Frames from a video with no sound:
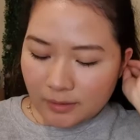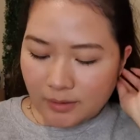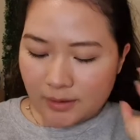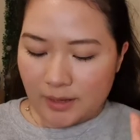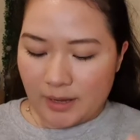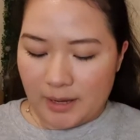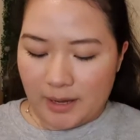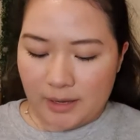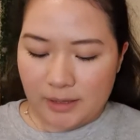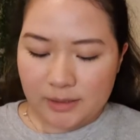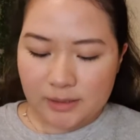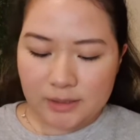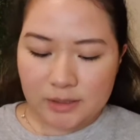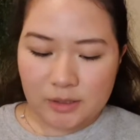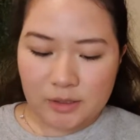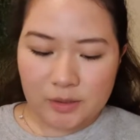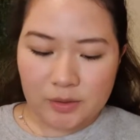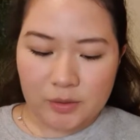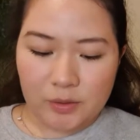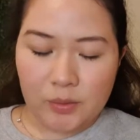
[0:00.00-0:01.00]
Okay,
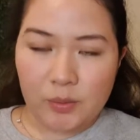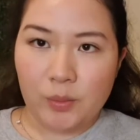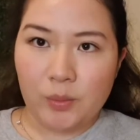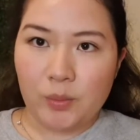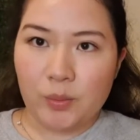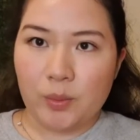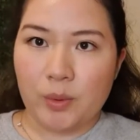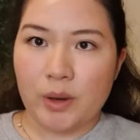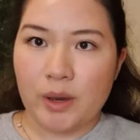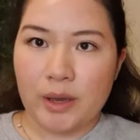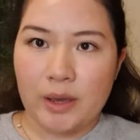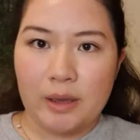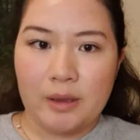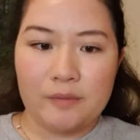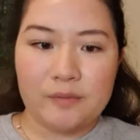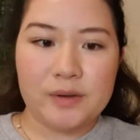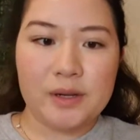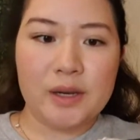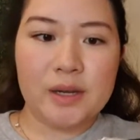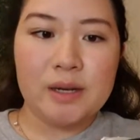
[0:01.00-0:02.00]
so what I
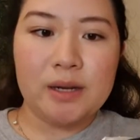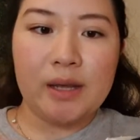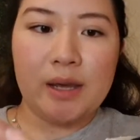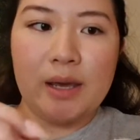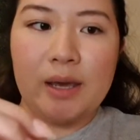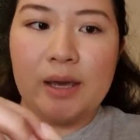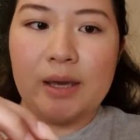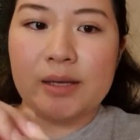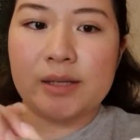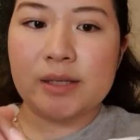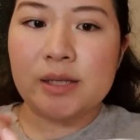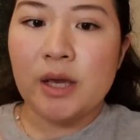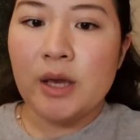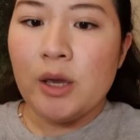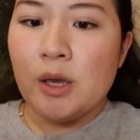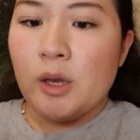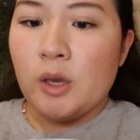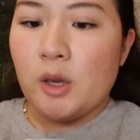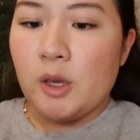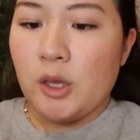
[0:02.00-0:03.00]
have done is
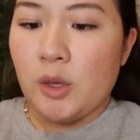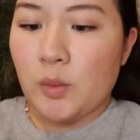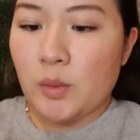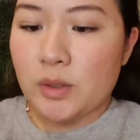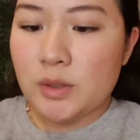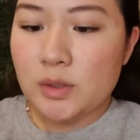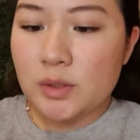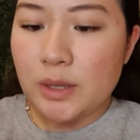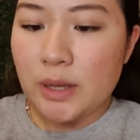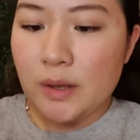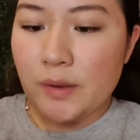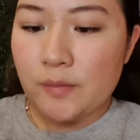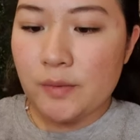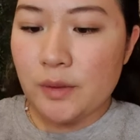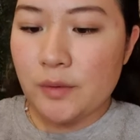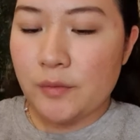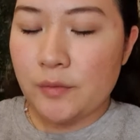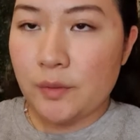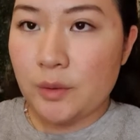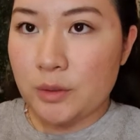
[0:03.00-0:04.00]
you want to have
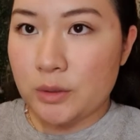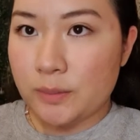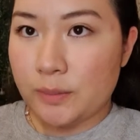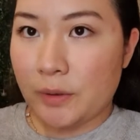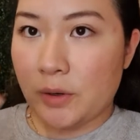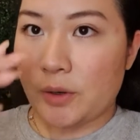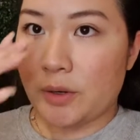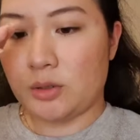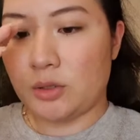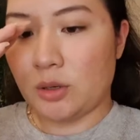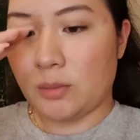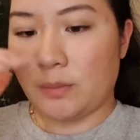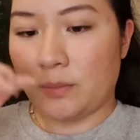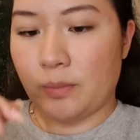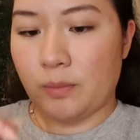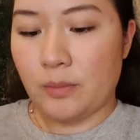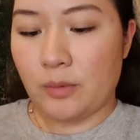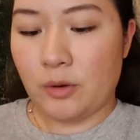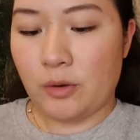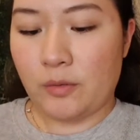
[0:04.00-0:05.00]
the fold part top
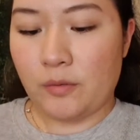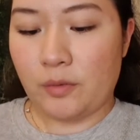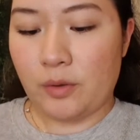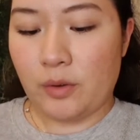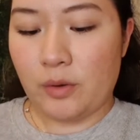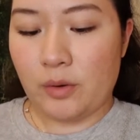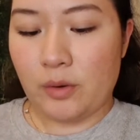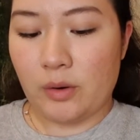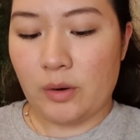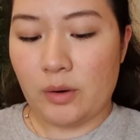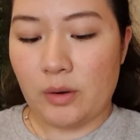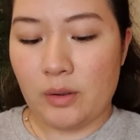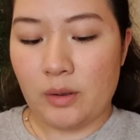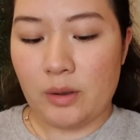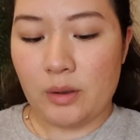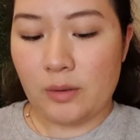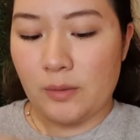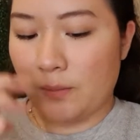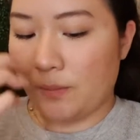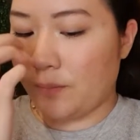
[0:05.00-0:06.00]
of your
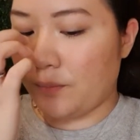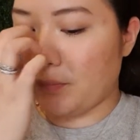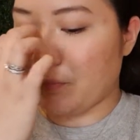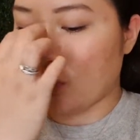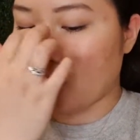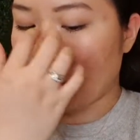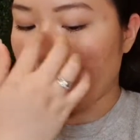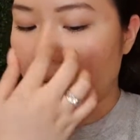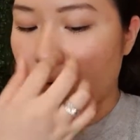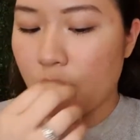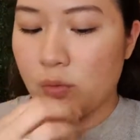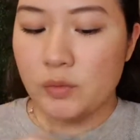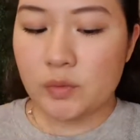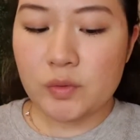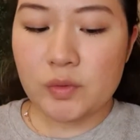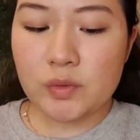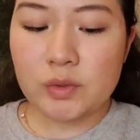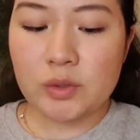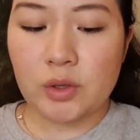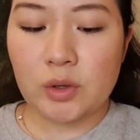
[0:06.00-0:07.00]

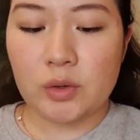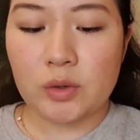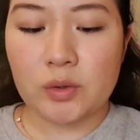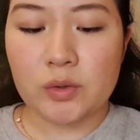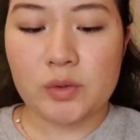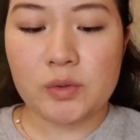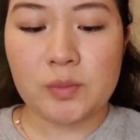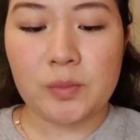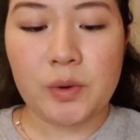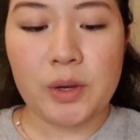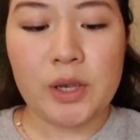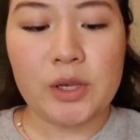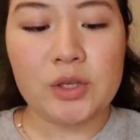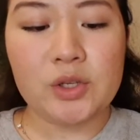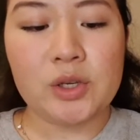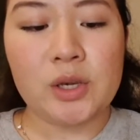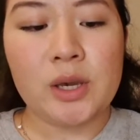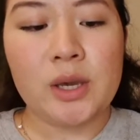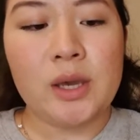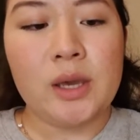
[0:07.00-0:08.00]
new nose
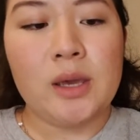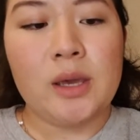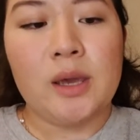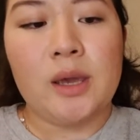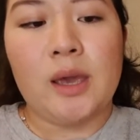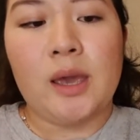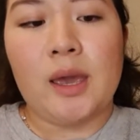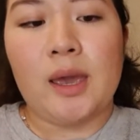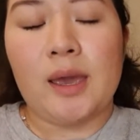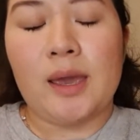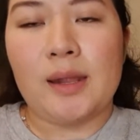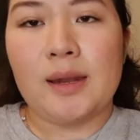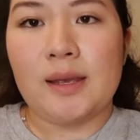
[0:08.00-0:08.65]
bridge, and